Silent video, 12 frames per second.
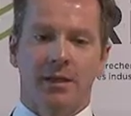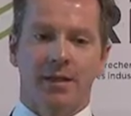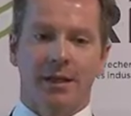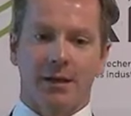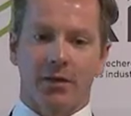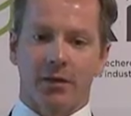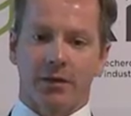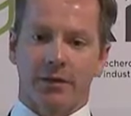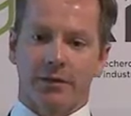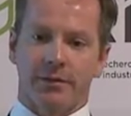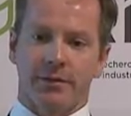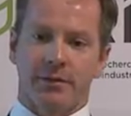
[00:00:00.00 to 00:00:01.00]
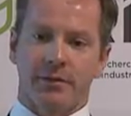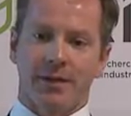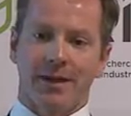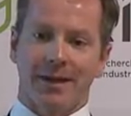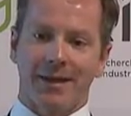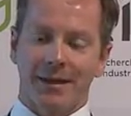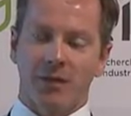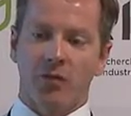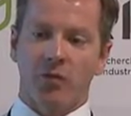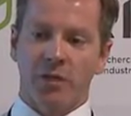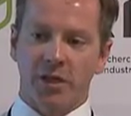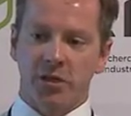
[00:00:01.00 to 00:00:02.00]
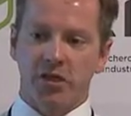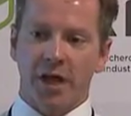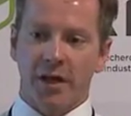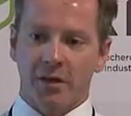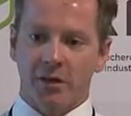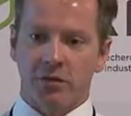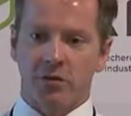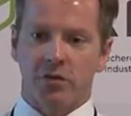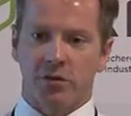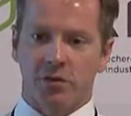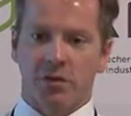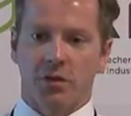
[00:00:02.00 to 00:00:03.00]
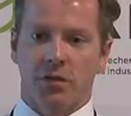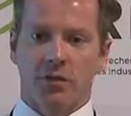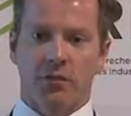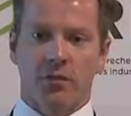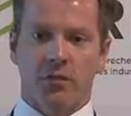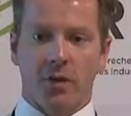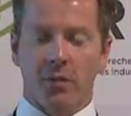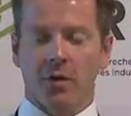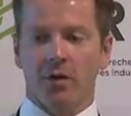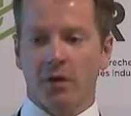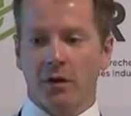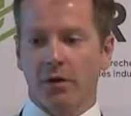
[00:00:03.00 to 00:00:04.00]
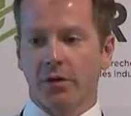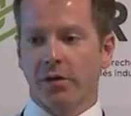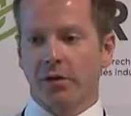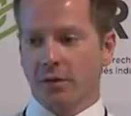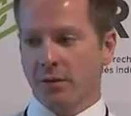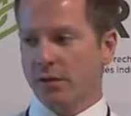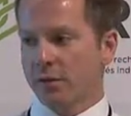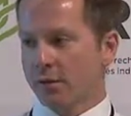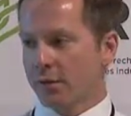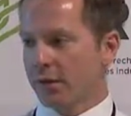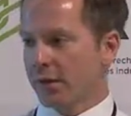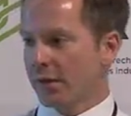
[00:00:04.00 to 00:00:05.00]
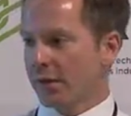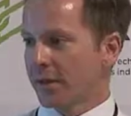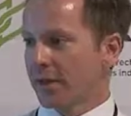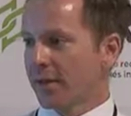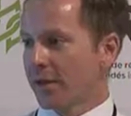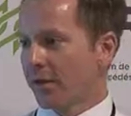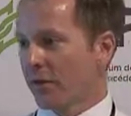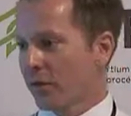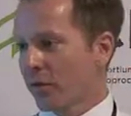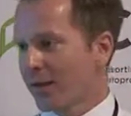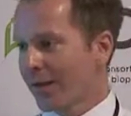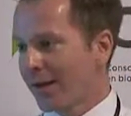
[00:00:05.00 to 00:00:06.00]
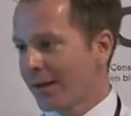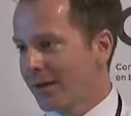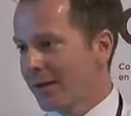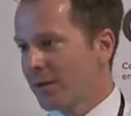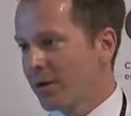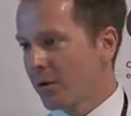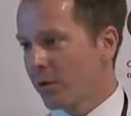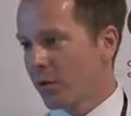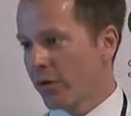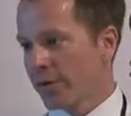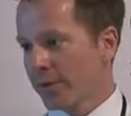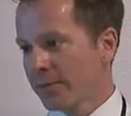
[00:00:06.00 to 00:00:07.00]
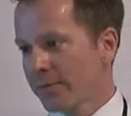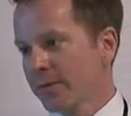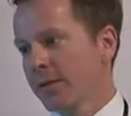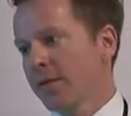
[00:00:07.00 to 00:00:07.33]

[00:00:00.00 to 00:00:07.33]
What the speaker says: that needs to be challenged from the start until the end. So it's highly collaborative